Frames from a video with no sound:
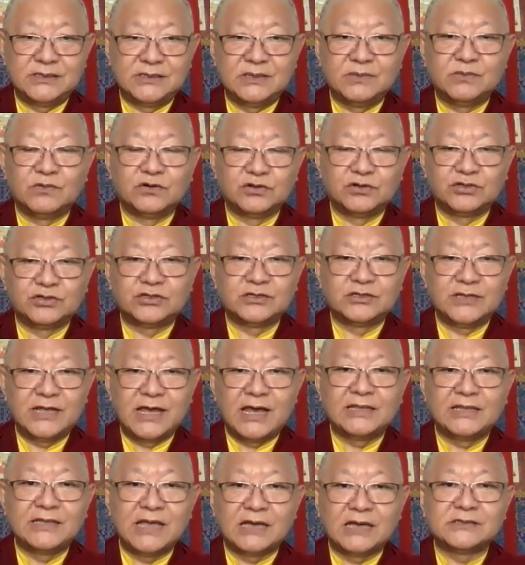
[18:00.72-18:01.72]
emotion
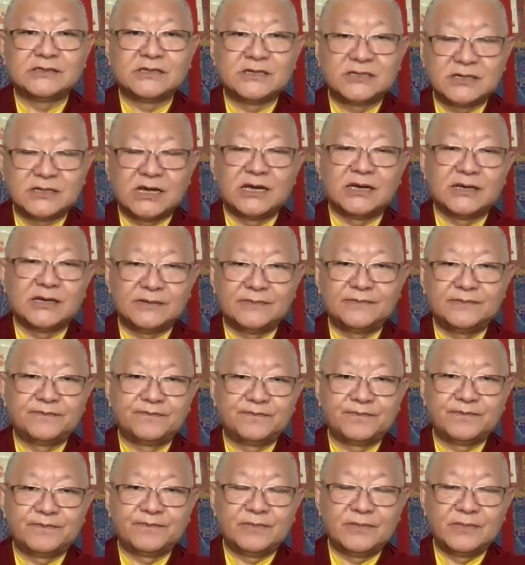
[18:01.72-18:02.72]
at that time,
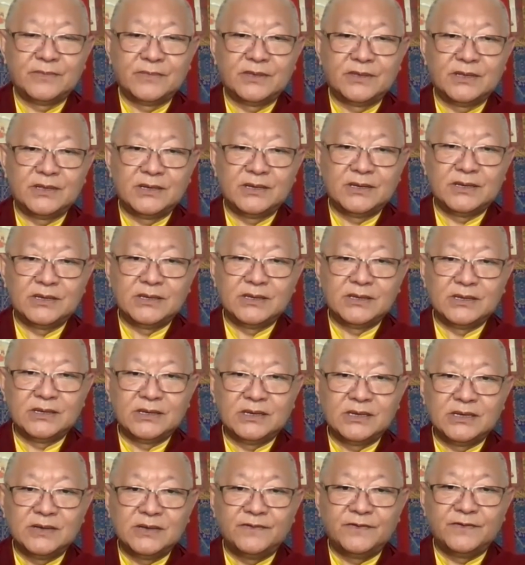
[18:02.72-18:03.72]

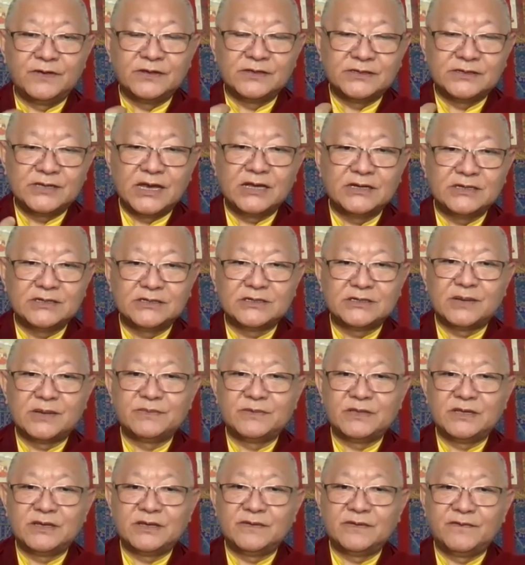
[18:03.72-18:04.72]
if we said
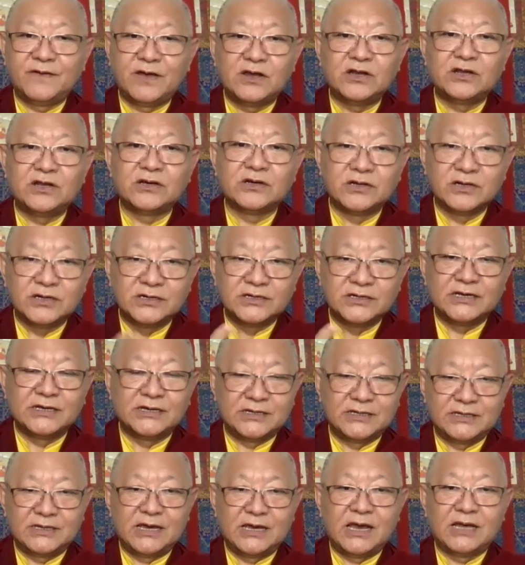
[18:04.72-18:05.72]
something very
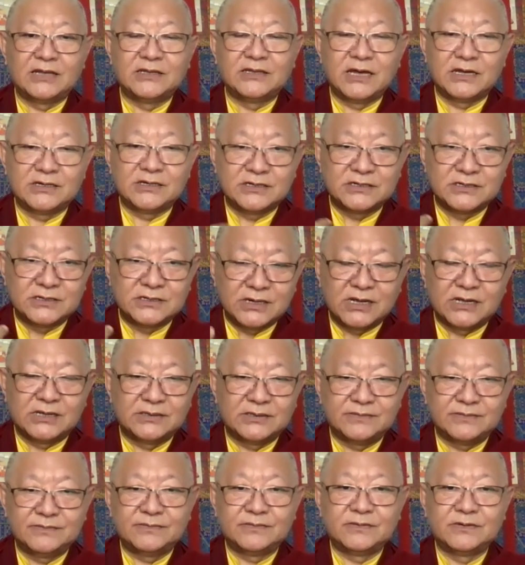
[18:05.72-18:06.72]
hurting at that
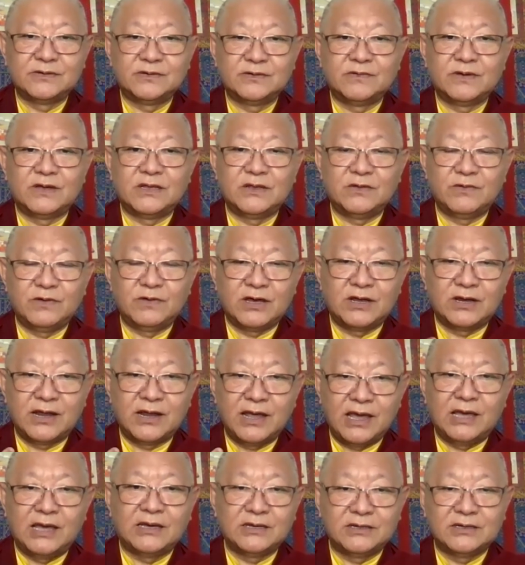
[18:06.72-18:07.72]
time when we are
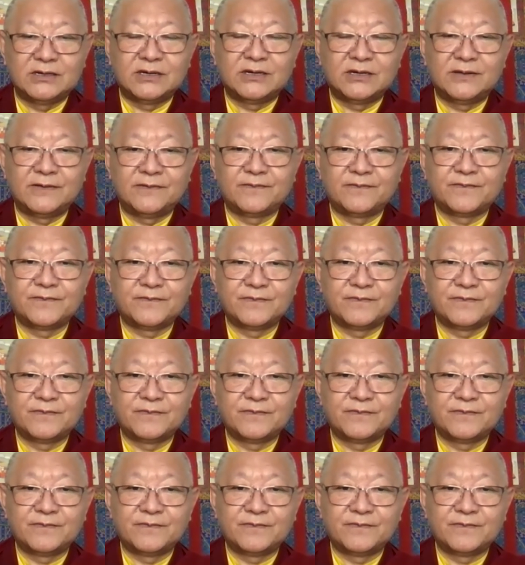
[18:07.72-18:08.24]
angry,